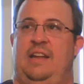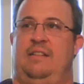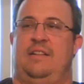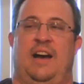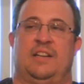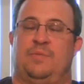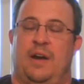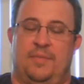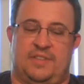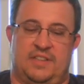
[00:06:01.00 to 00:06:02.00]
God's
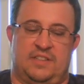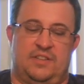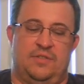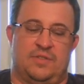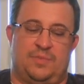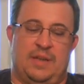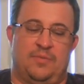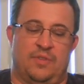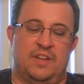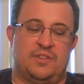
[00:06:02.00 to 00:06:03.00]
promises to his
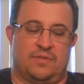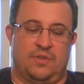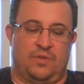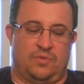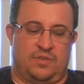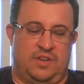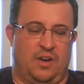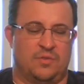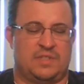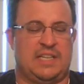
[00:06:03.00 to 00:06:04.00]
people Israel
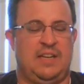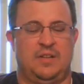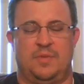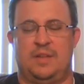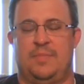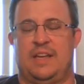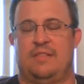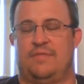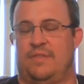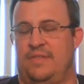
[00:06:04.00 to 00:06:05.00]
don't seem to be being
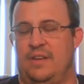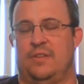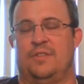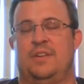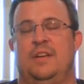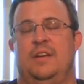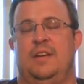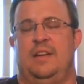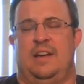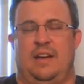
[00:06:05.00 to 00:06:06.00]
fulfilled?
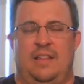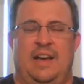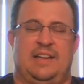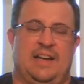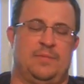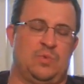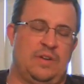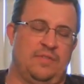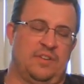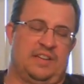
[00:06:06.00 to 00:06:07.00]
A lot of times
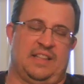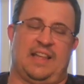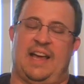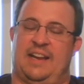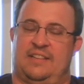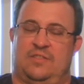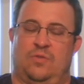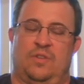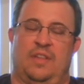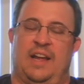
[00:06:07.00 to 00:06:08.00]
we've looked at that as
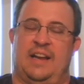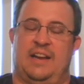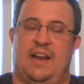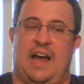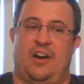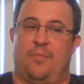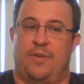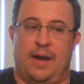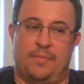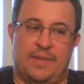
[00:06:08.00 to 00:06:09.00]
sort of like not our
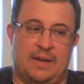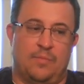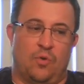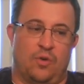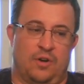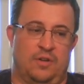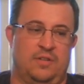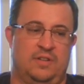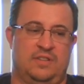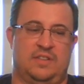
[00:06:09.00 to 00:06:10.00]
problem anymore,
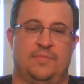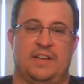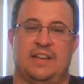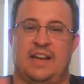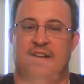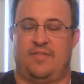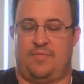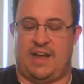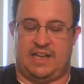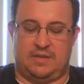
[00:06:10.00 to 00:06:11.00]
something dated or
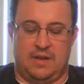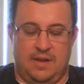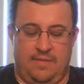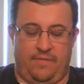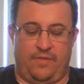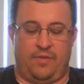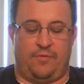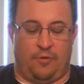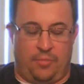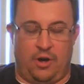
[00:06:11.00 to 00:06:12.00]
past. But
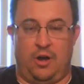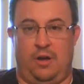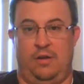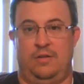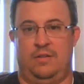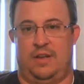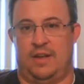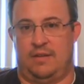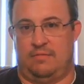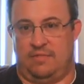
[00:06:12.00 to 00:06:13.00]
for Paul,
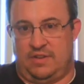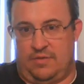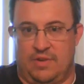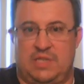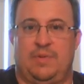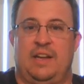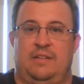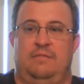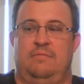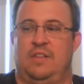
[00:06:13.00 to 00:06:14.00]
and we should
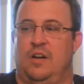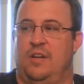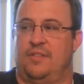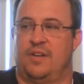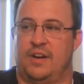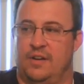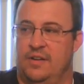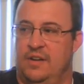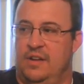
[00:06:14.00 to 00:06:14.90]
respect the author here,